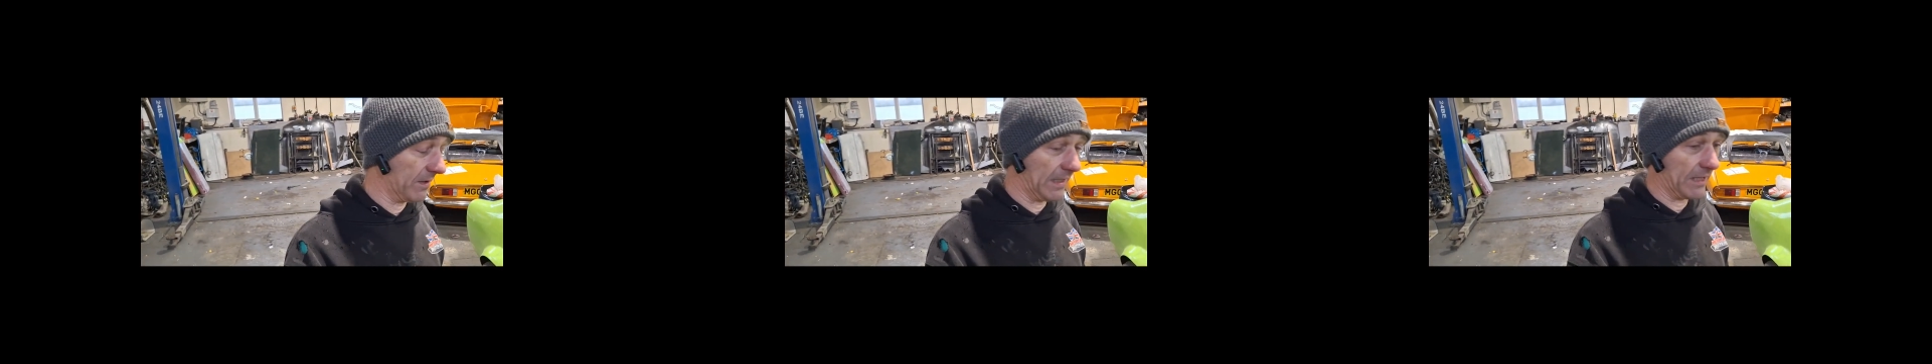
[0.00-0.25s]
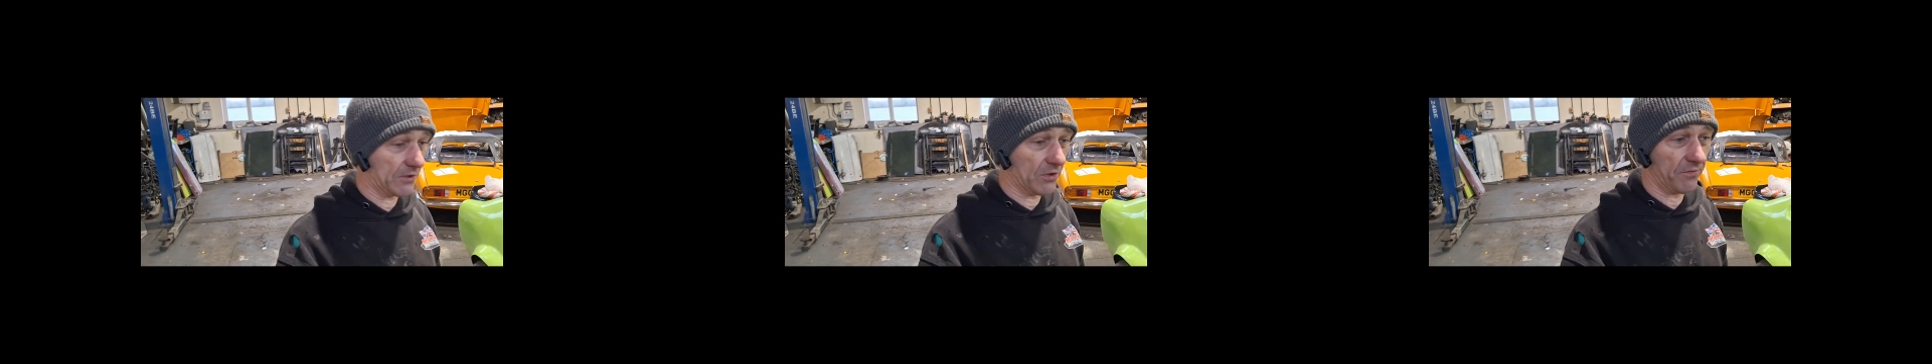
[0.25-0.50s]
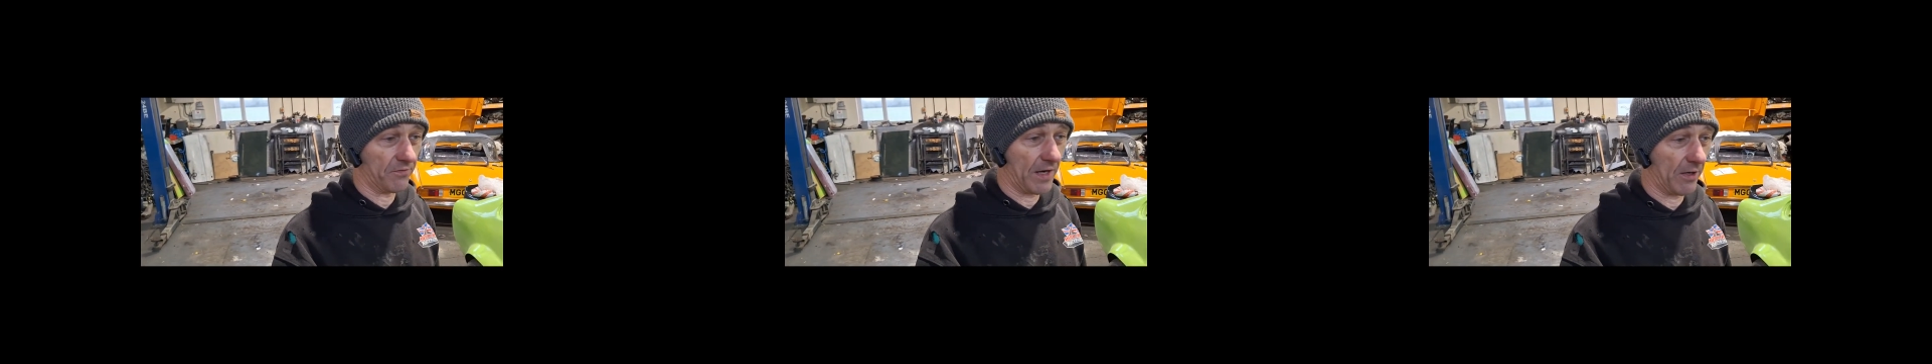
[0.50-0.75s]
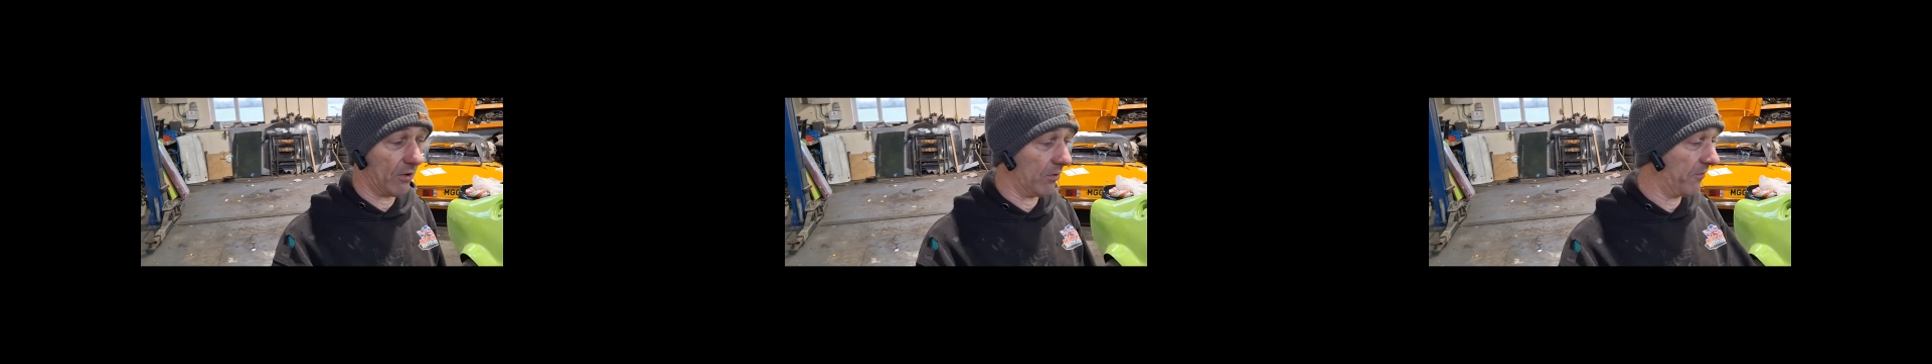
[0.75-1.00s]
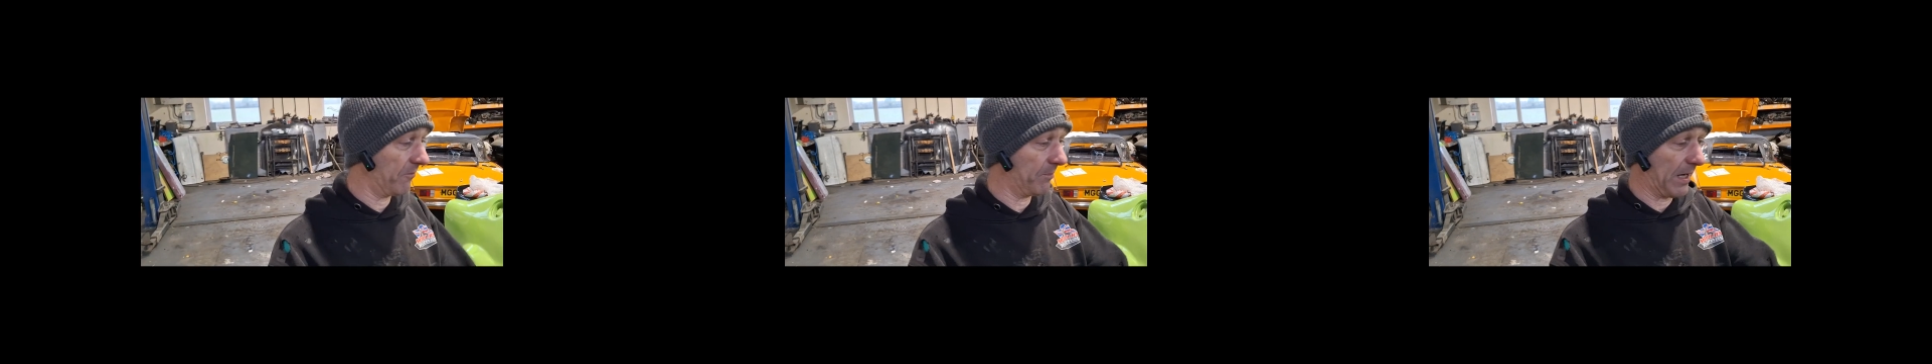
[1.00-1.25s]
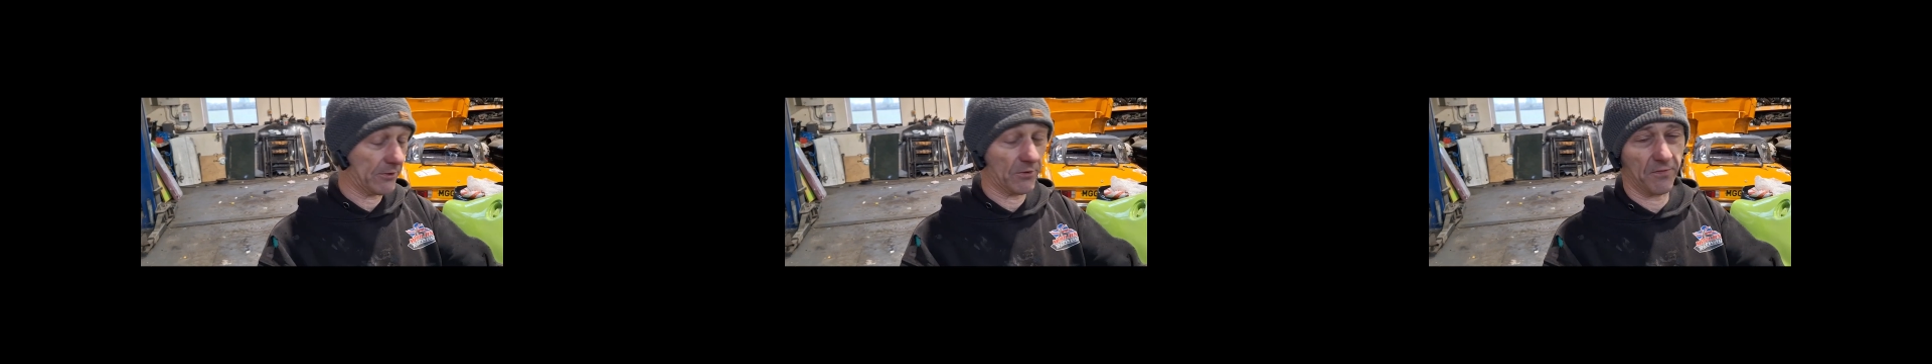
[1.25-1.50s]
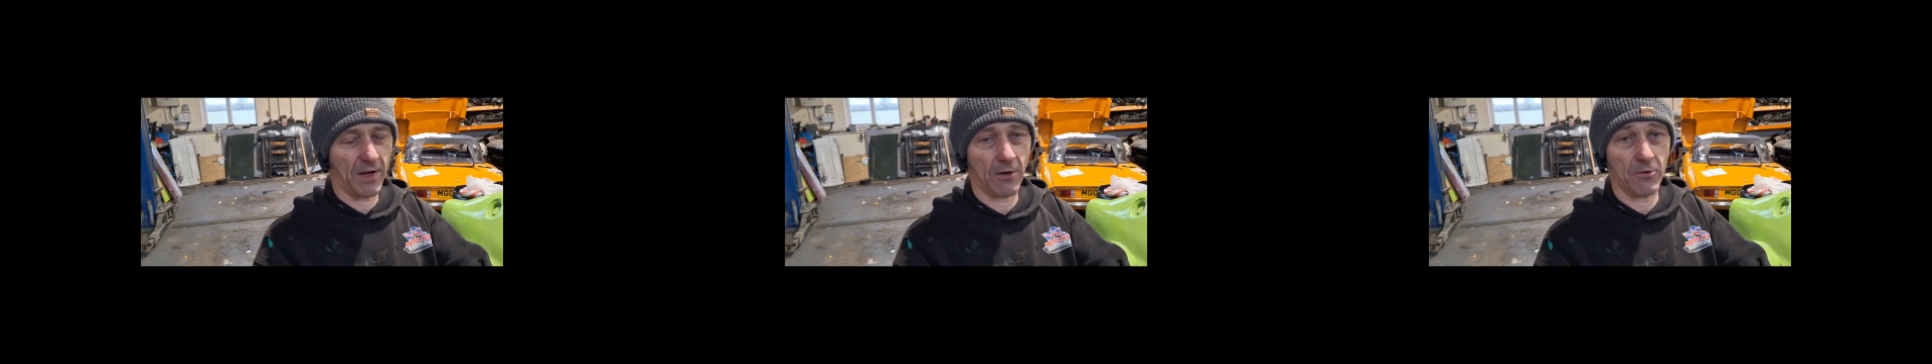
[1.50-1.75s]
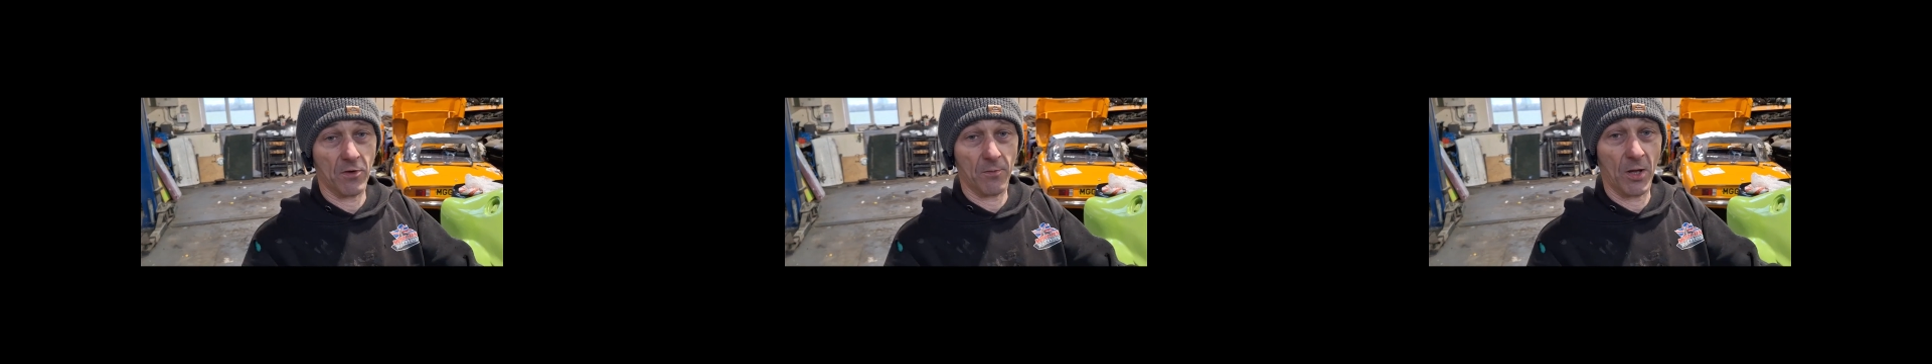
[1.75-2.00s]
electrical fire or a petrol
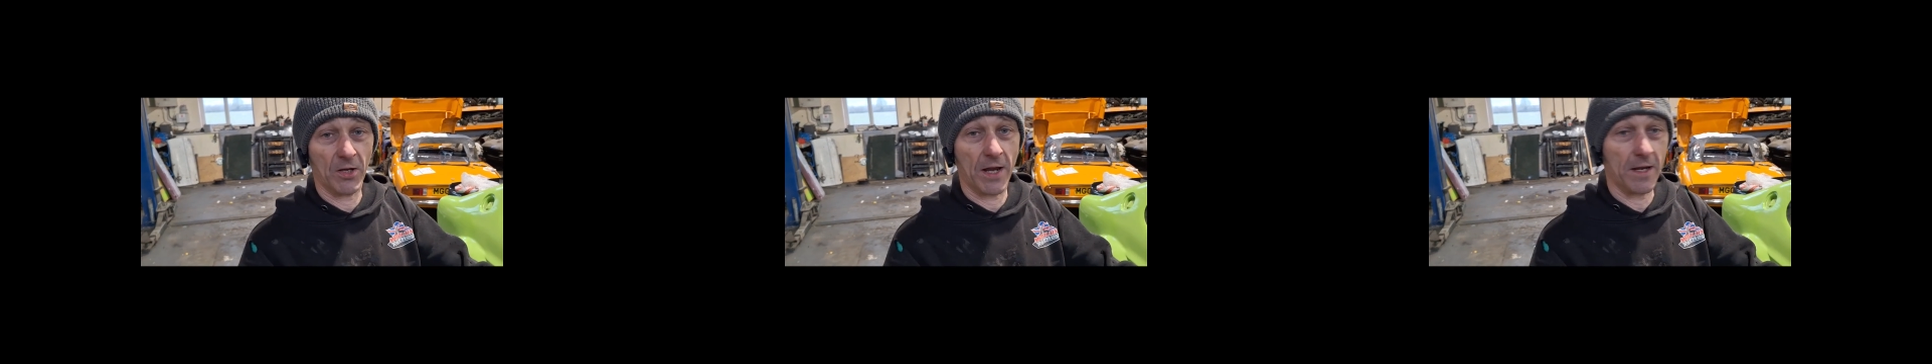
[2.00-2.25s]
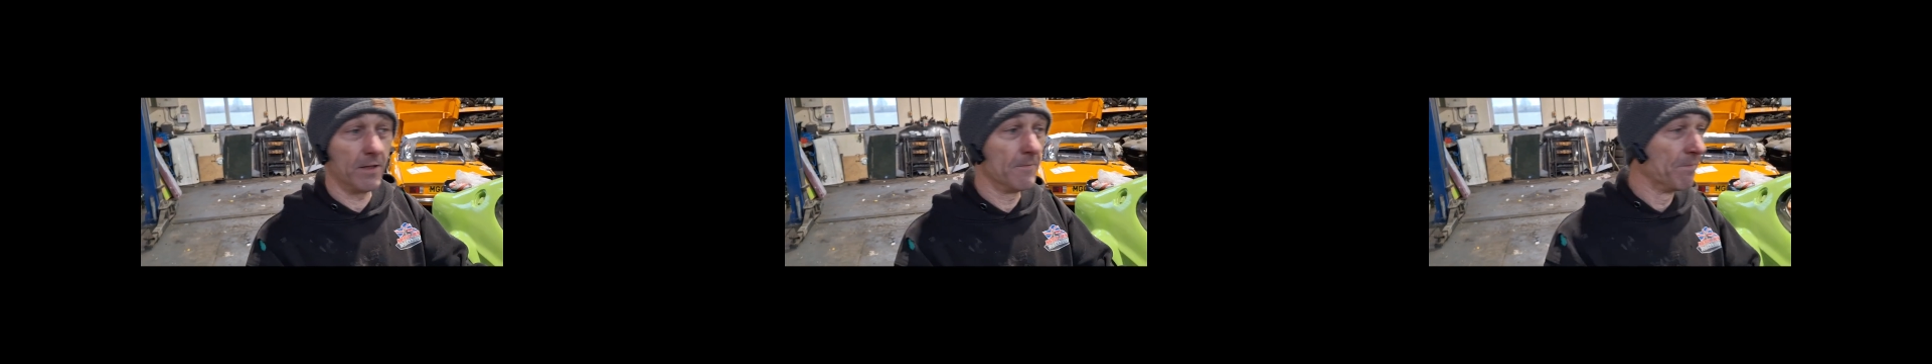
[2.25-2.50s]
fire under the bonnet,